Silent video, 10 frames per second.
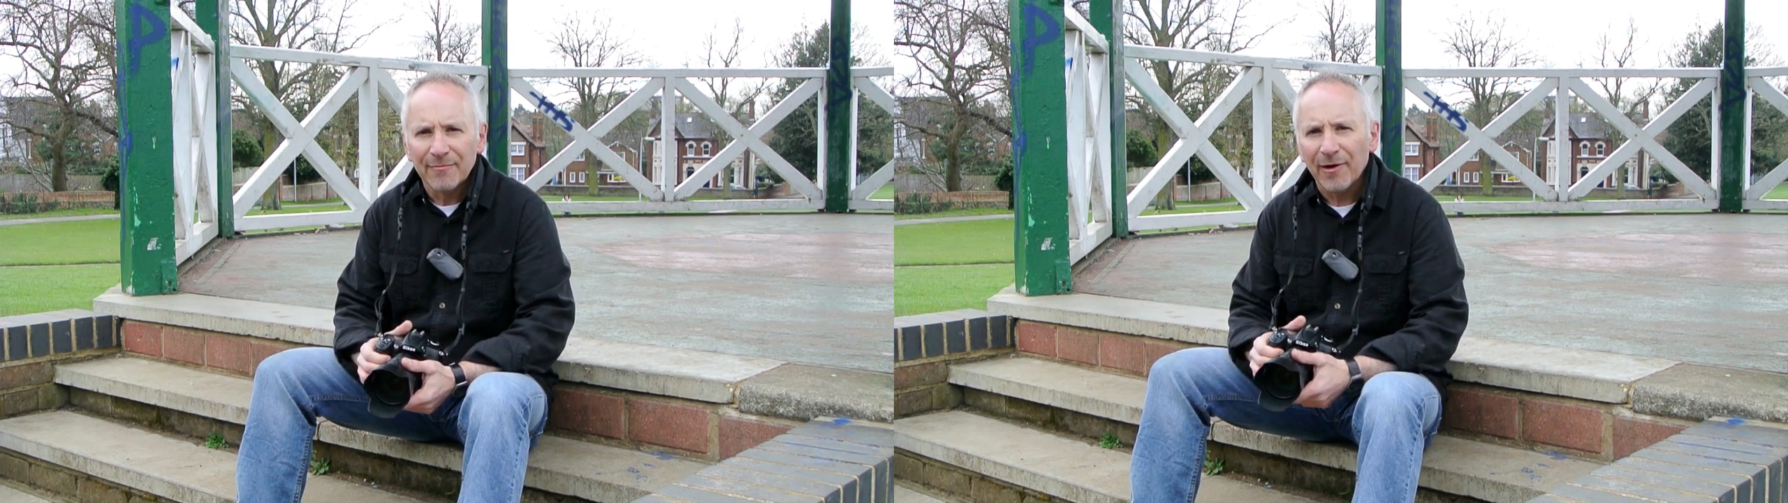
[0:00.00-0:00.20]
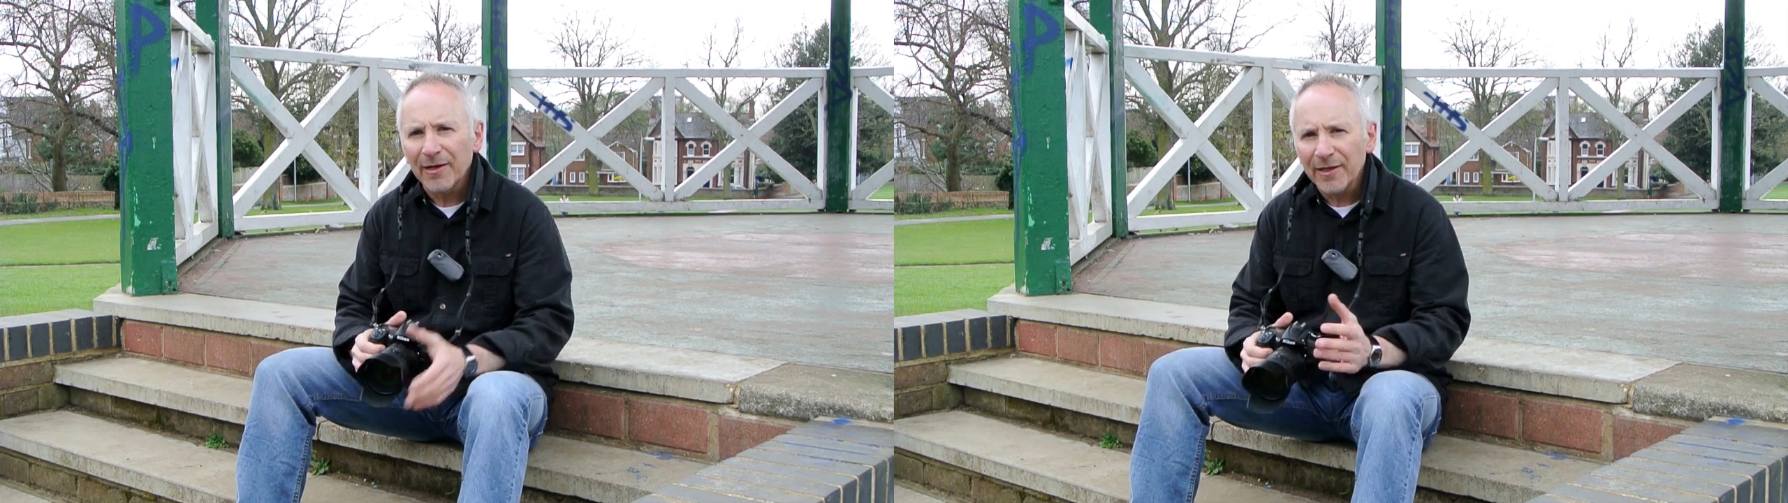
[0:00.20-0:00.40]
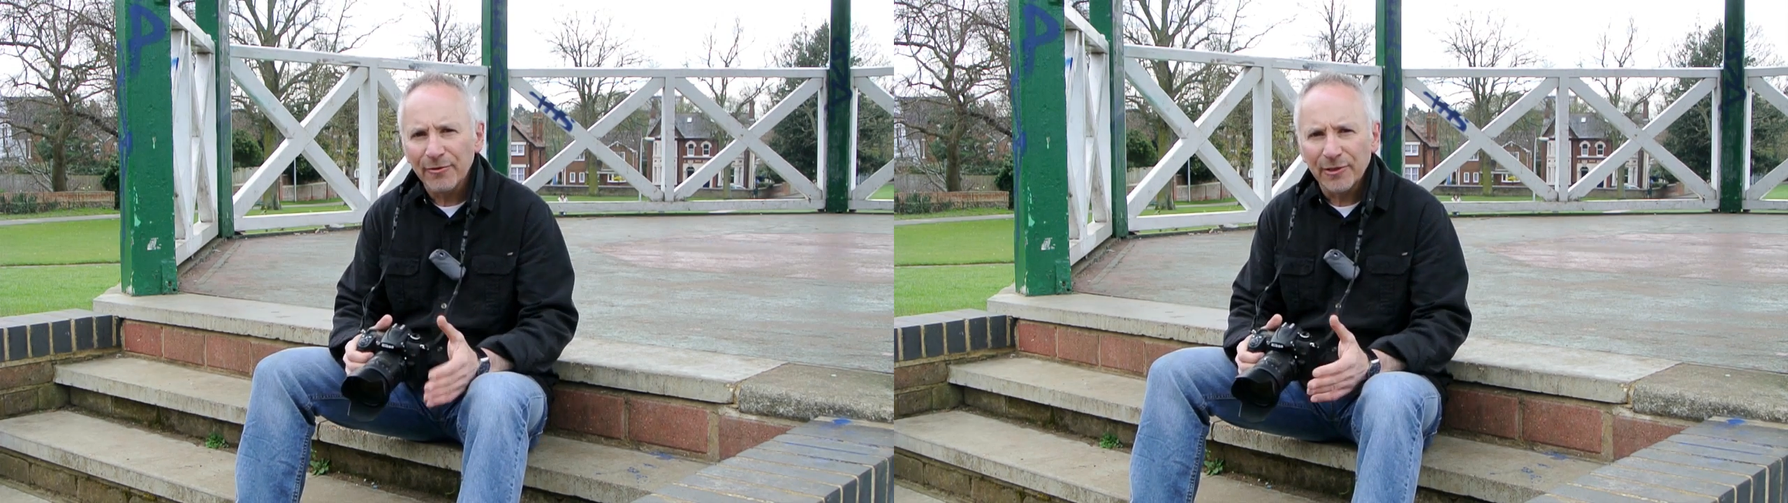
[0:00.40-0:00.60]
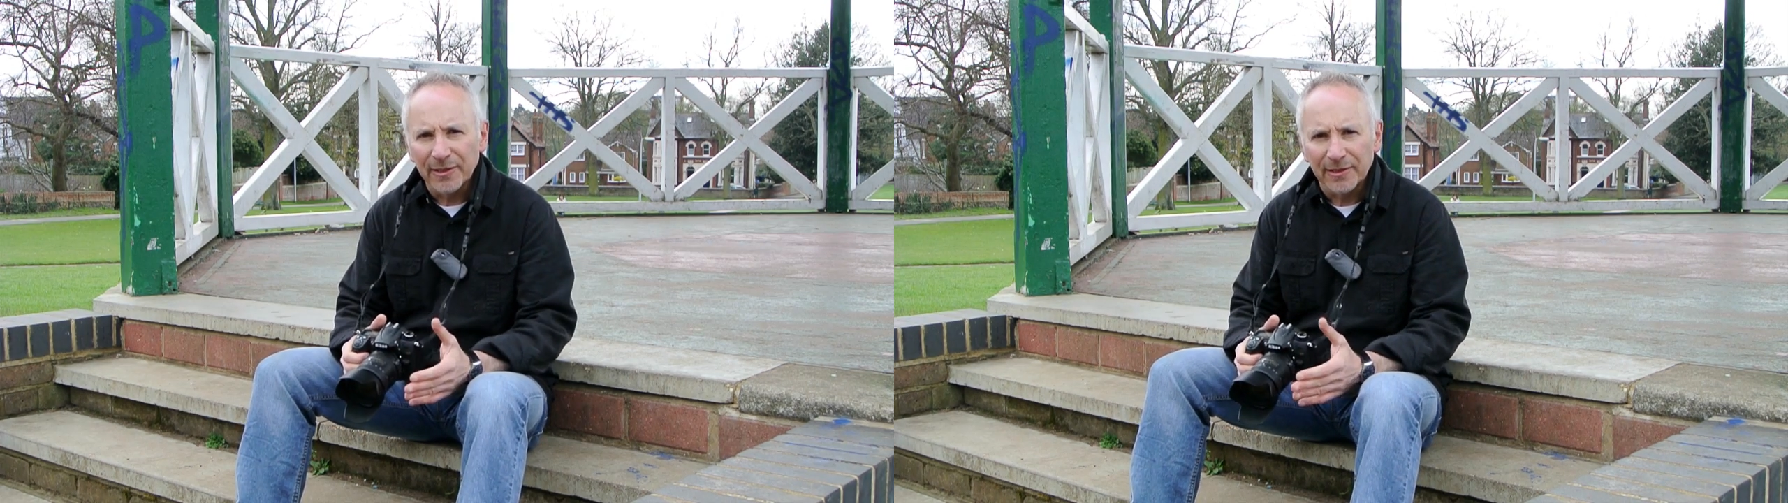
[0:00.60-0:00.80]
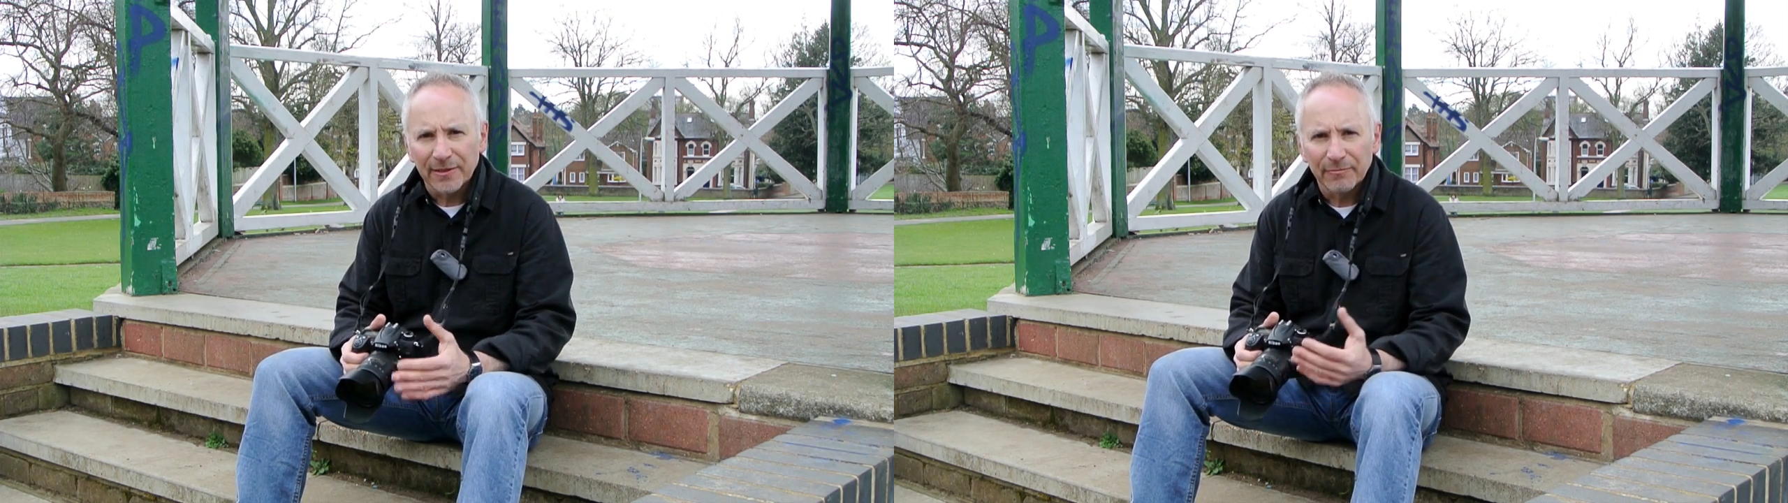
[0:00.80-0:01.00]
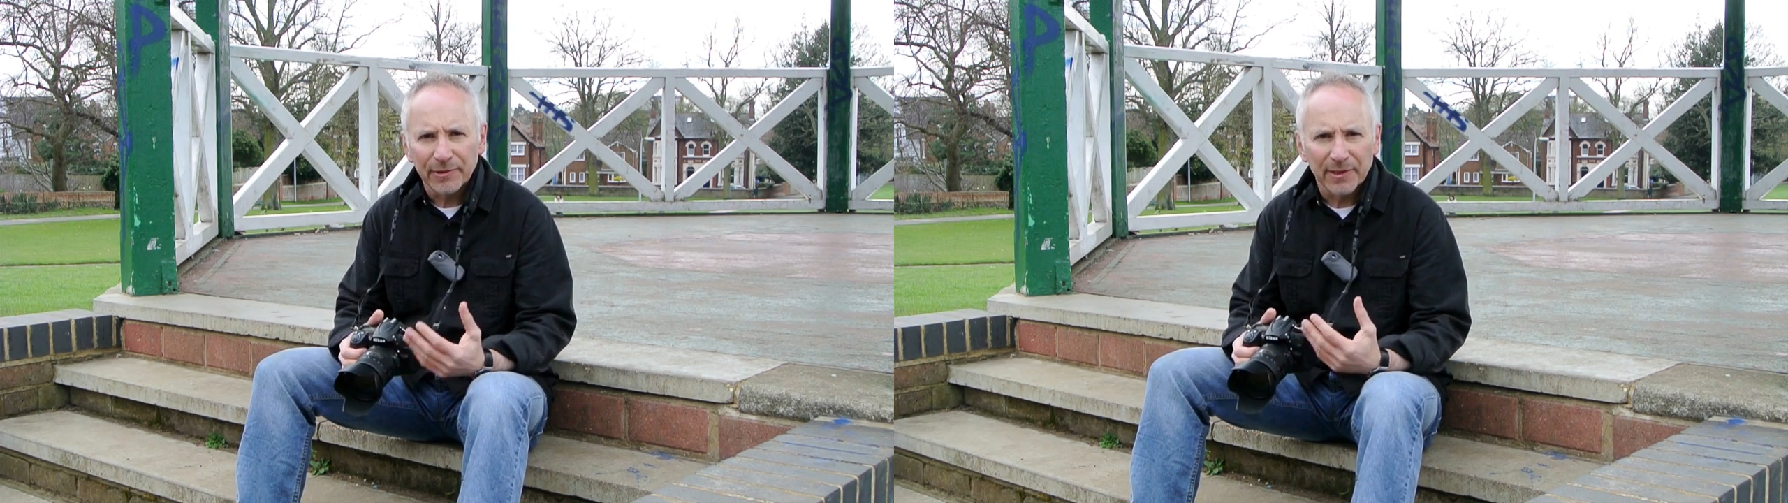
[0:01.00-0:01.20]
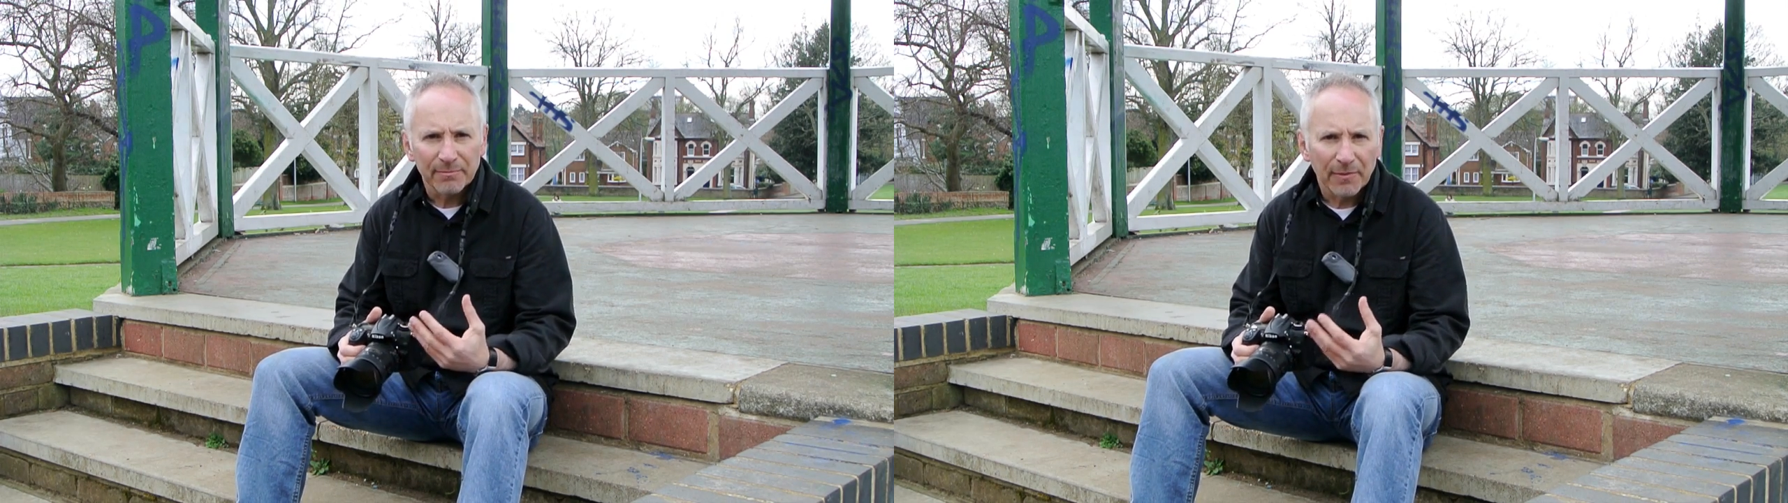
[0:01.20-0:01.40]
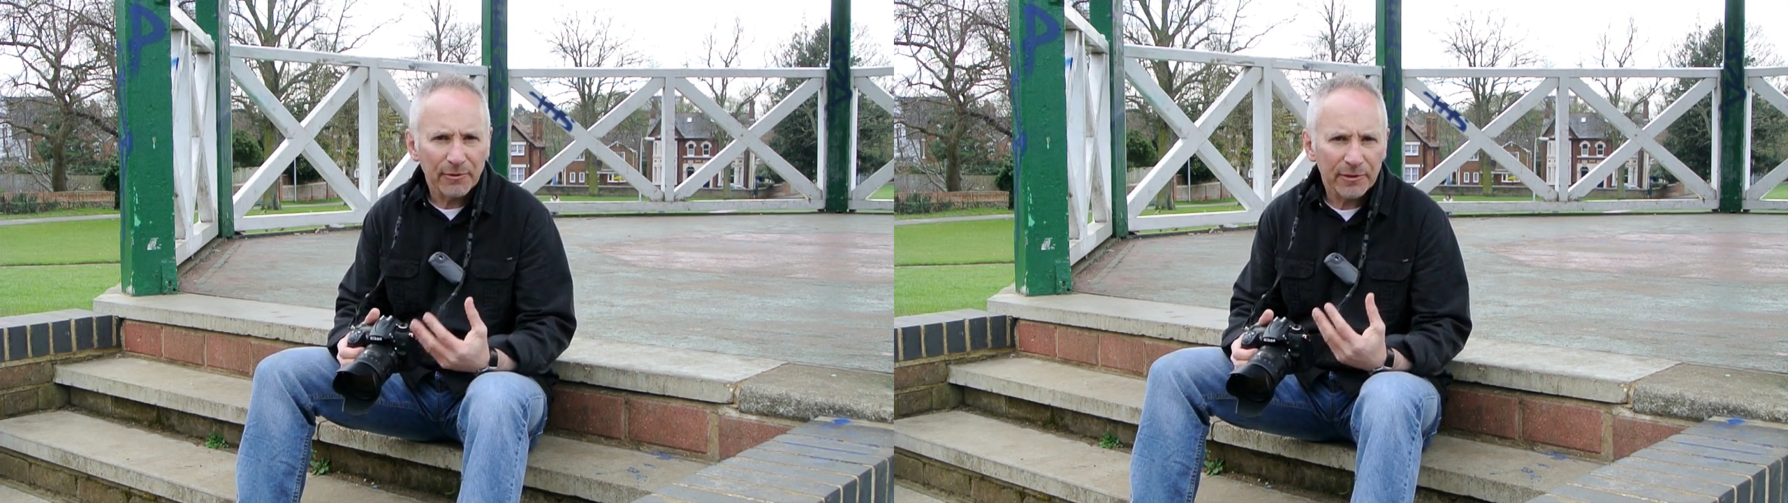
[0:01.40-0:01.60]
What I noticed was
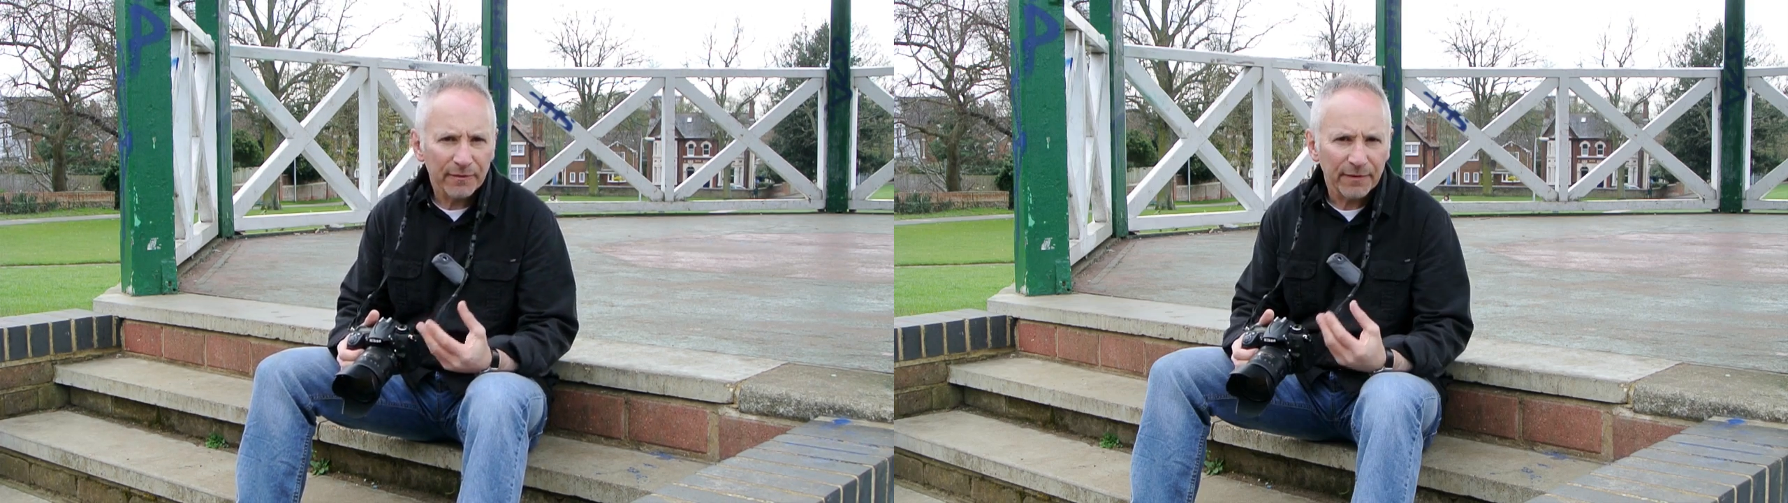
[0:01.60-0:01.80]
that most